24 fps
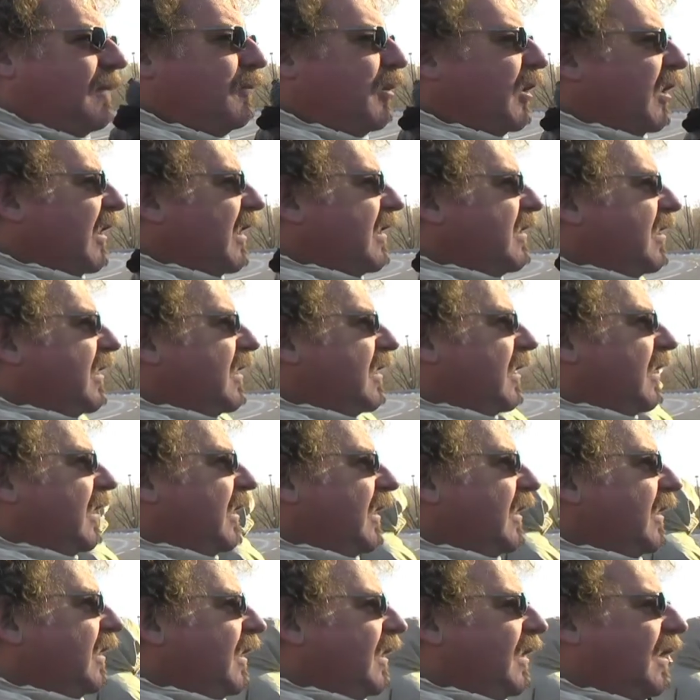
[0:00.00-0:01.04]

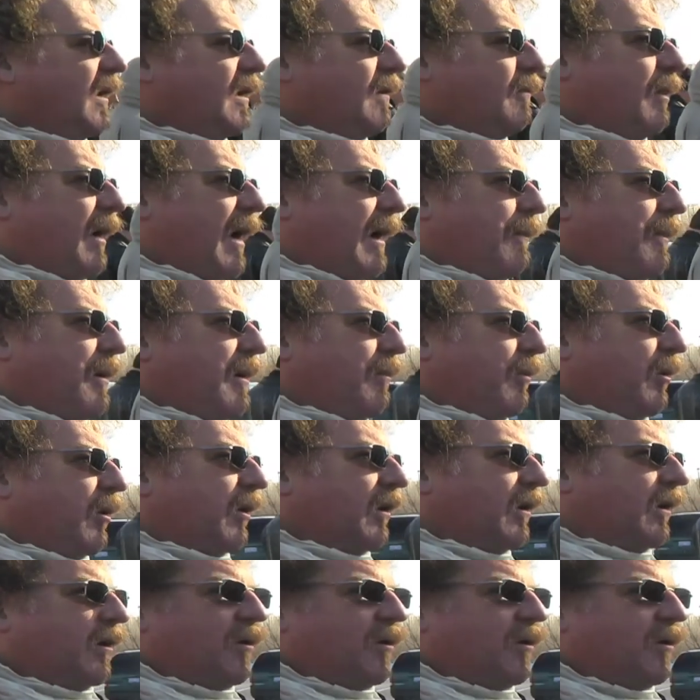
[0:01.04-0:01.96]
politically by people